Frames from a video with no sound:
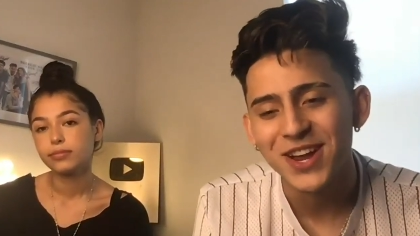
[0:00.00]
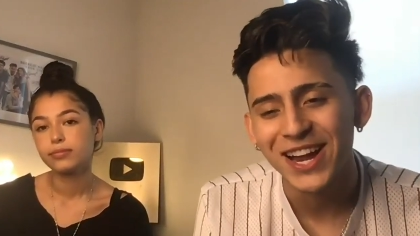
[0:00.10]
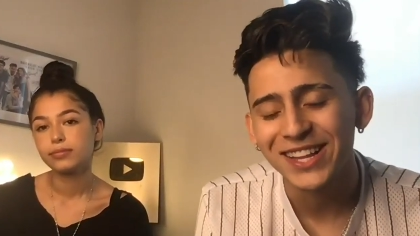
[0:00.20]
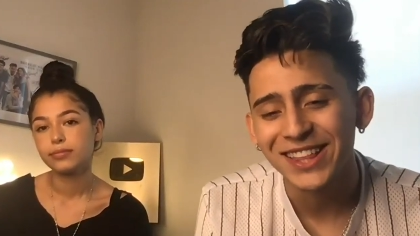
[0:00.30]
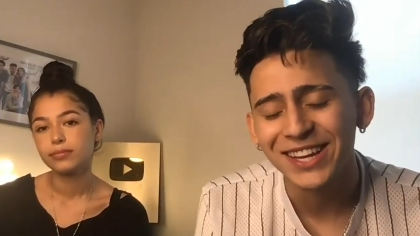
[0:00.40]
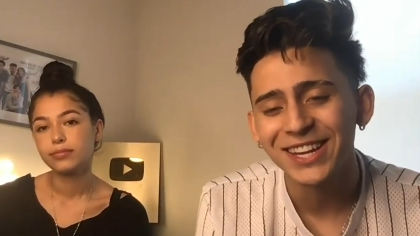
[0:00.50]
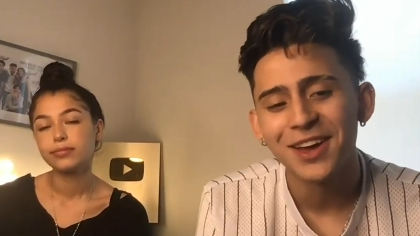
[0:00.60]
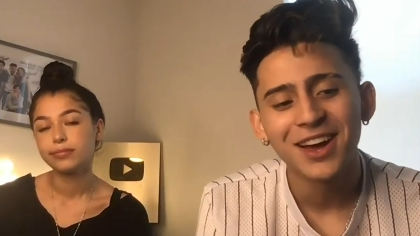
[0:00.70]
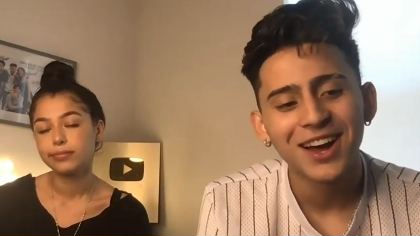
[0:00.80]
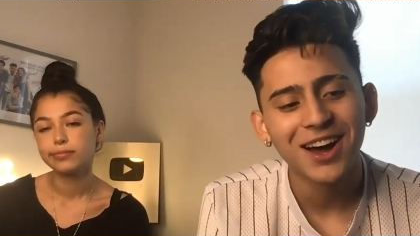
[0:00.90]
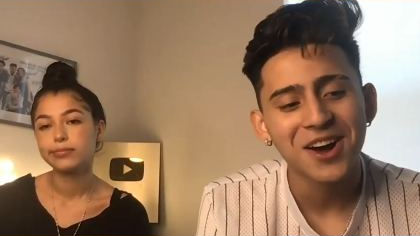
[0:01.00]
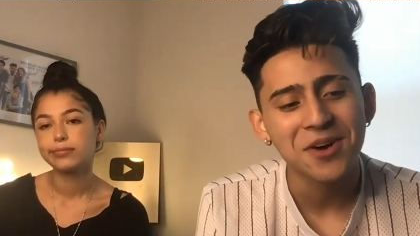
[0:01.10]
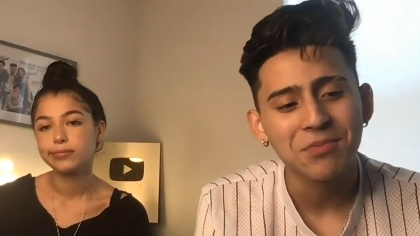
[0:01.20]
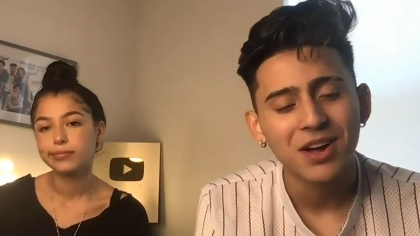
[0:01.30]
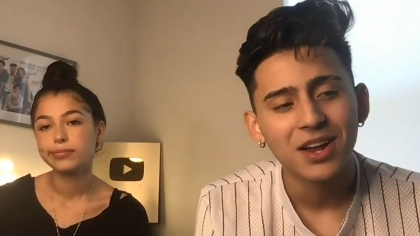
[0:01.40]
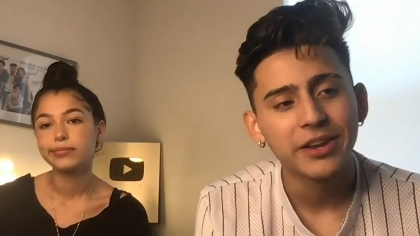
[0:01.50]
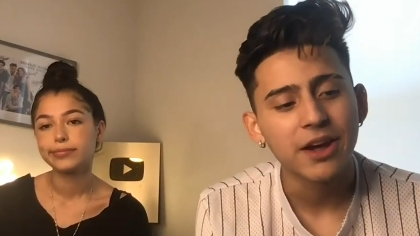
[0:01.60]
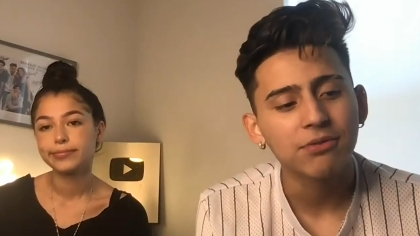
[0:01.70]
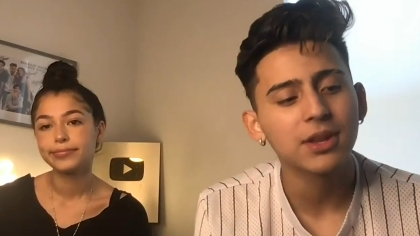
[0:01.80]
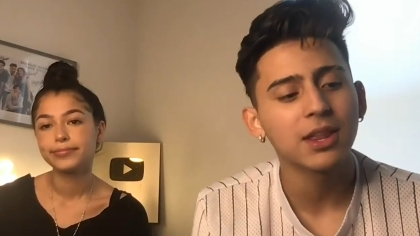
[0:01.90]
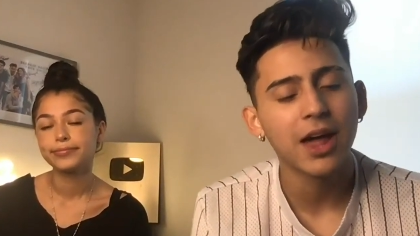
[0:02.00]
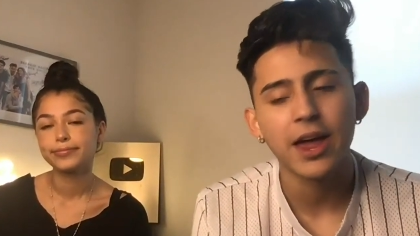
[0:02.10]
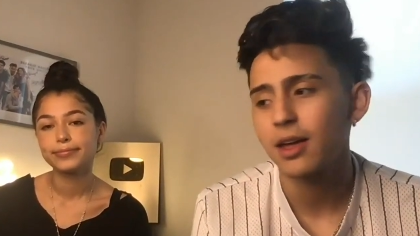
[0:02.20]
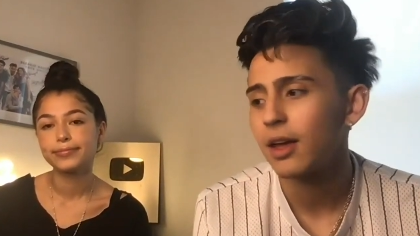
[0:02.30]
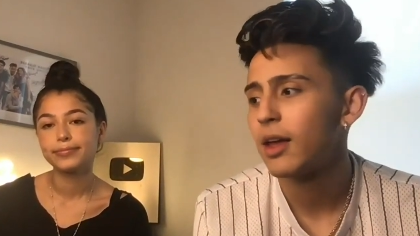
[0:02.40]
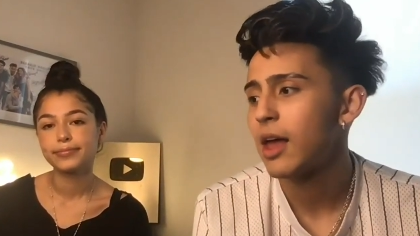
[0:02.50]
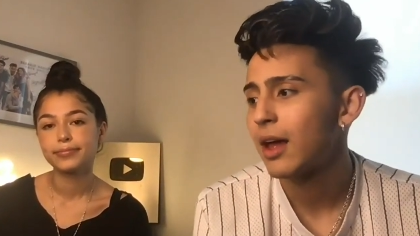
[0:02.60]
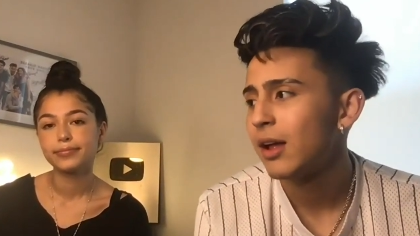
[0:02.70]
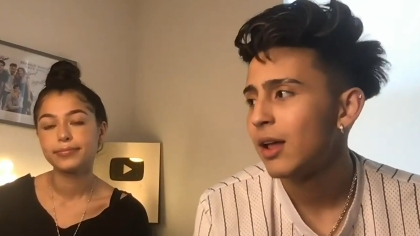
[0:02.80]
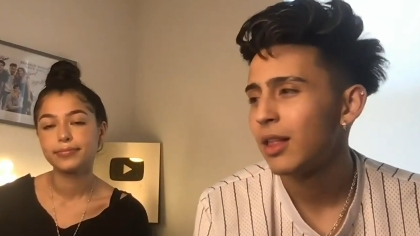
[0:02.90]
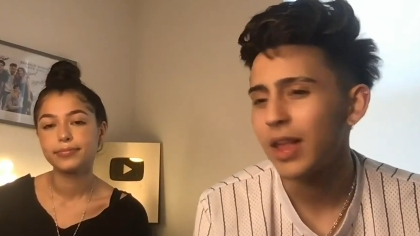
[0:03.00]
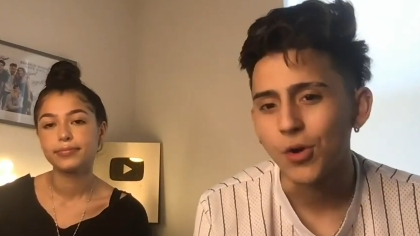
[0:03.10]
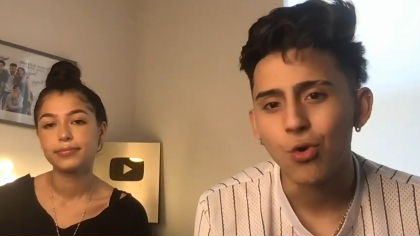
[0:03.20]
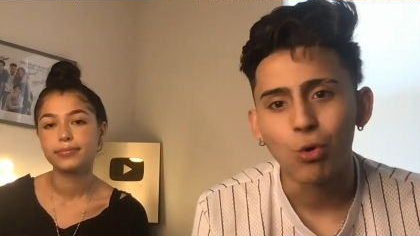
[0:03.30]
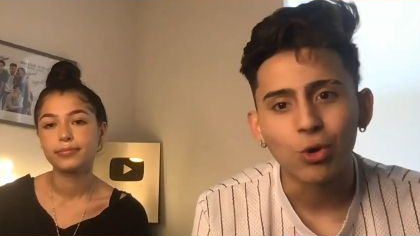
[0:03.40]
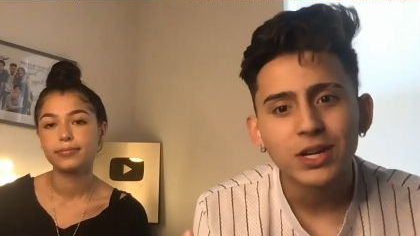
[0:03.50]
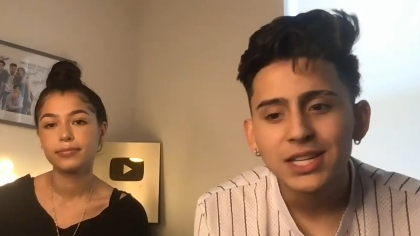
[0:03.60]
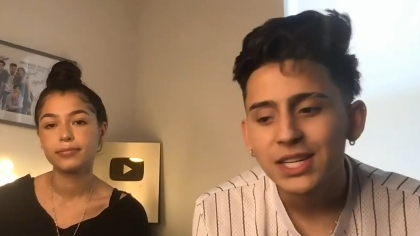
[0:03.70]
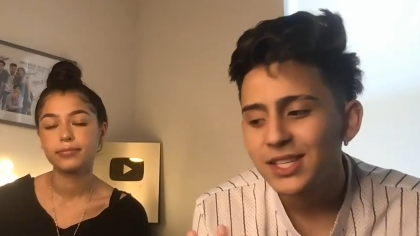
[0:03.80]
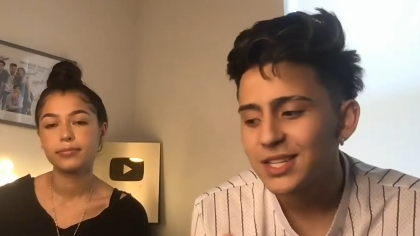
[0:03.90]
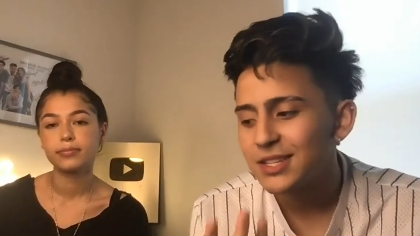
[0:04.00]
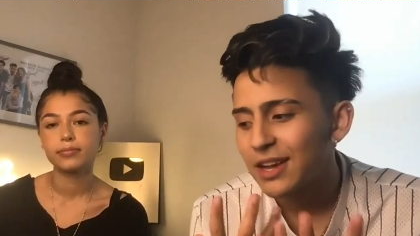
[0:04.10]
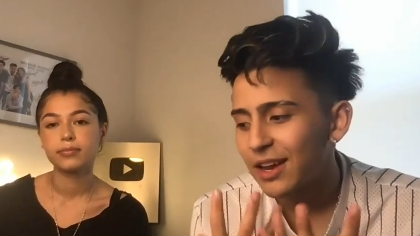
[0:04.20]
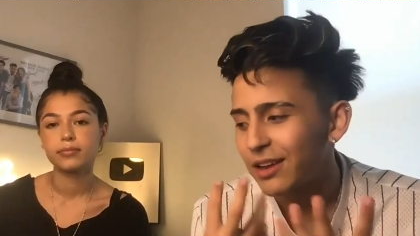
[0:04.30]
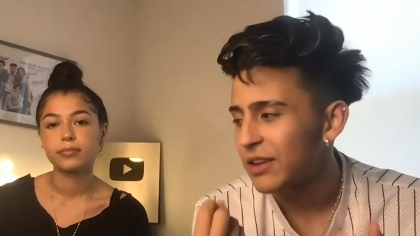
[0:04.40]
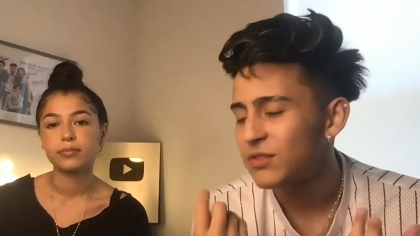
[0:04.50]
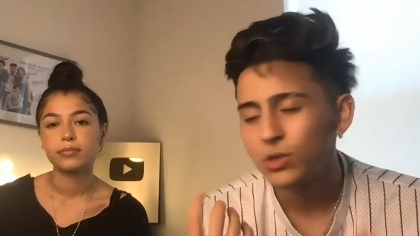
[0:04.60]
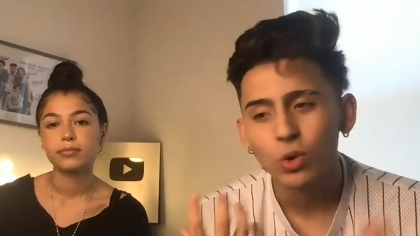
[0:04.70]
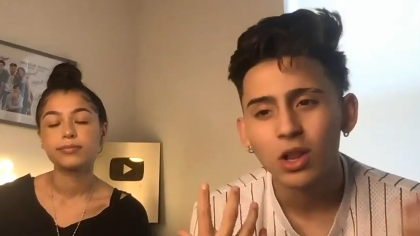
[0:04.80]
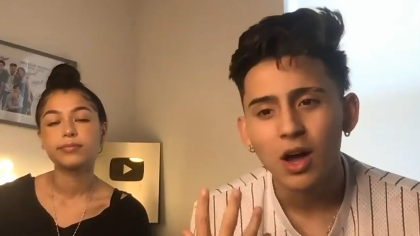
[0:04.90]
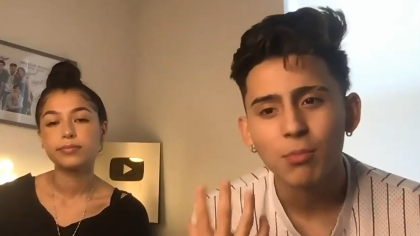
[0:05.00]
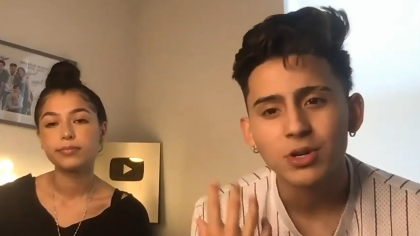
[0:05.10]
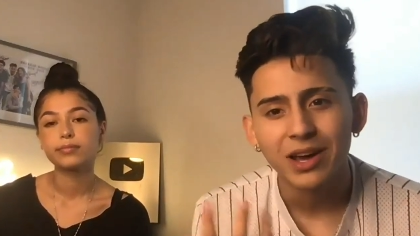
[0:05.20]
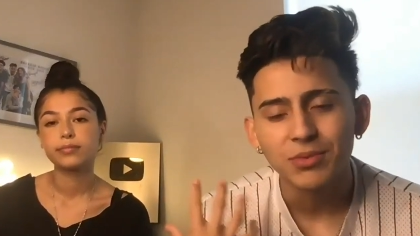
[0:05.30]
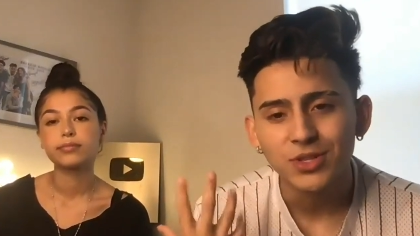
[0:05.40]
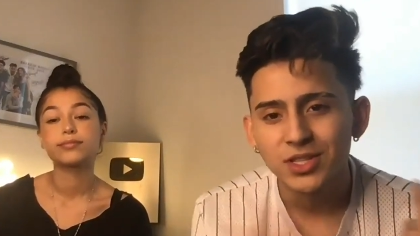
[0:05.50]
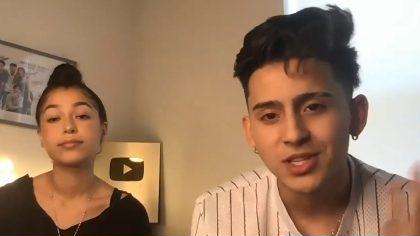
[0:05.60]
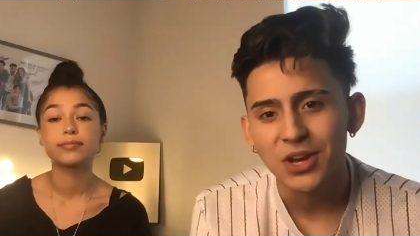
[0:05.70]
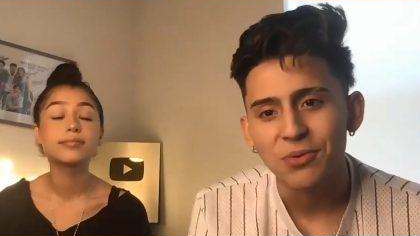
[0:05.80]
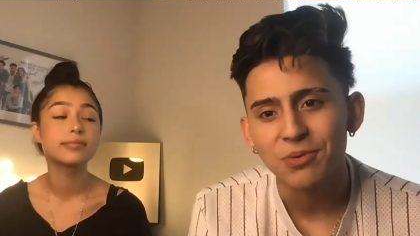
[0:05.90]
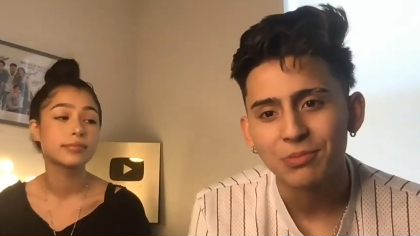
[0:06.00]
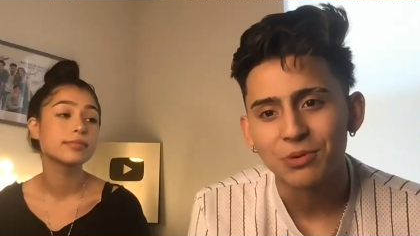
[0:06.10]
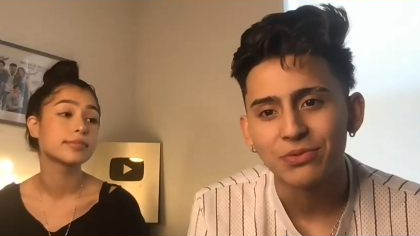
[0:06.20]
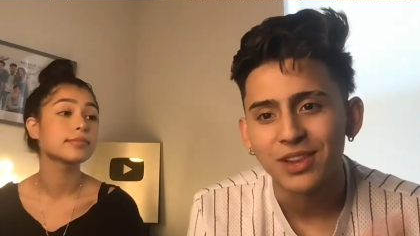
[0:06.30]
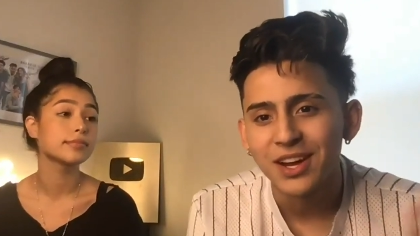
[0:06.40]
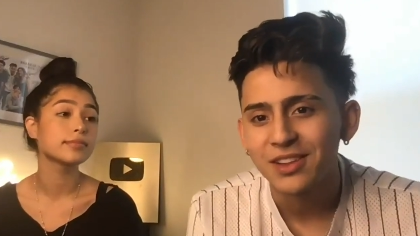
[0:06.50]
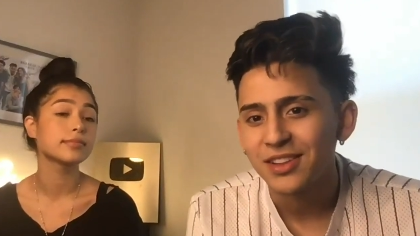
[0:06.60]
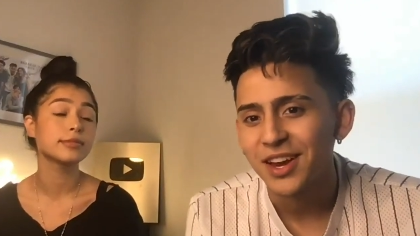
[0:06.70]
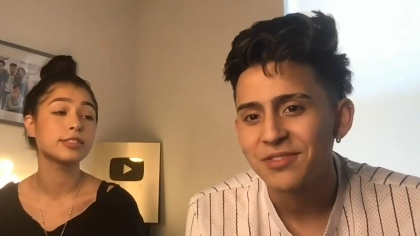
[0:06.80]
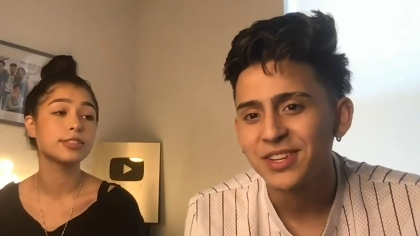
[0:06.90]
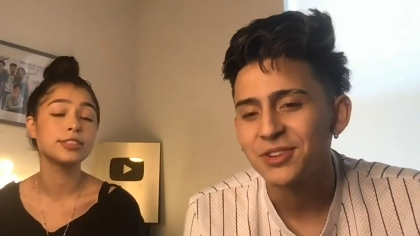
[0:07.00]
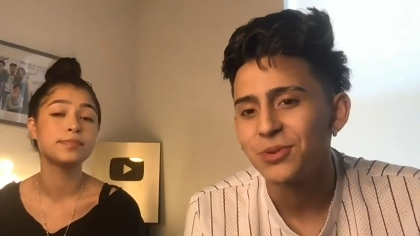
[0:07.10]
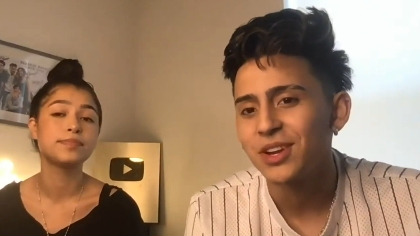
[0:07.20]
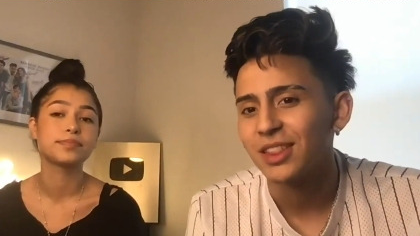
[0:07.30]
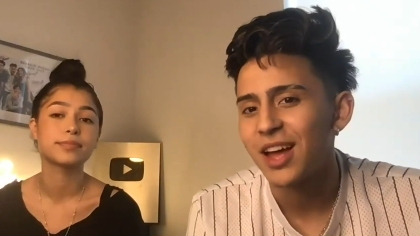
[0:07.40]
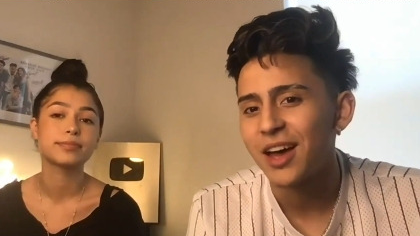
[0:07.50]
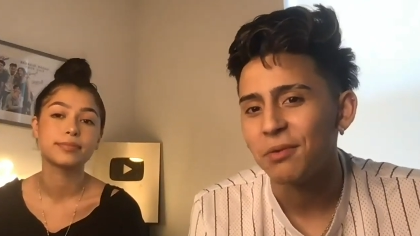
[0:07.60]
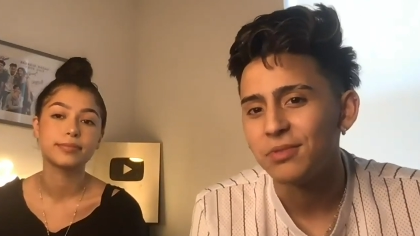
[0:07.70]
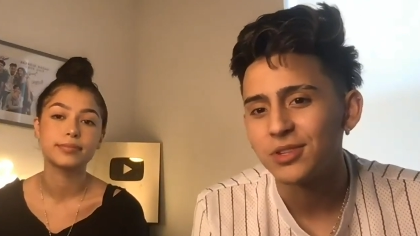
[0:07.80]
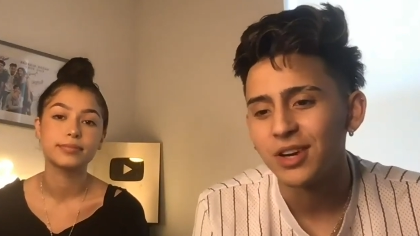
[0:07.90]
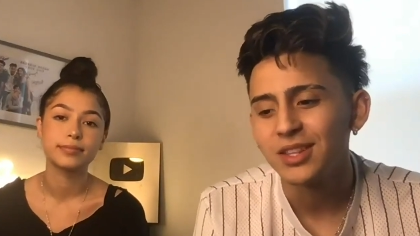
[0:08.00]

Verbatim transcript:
Speaker 1: anything. Um, definitely like like quarantine just gives you a lot more time to just like reflect on like everything you're doing in life. So I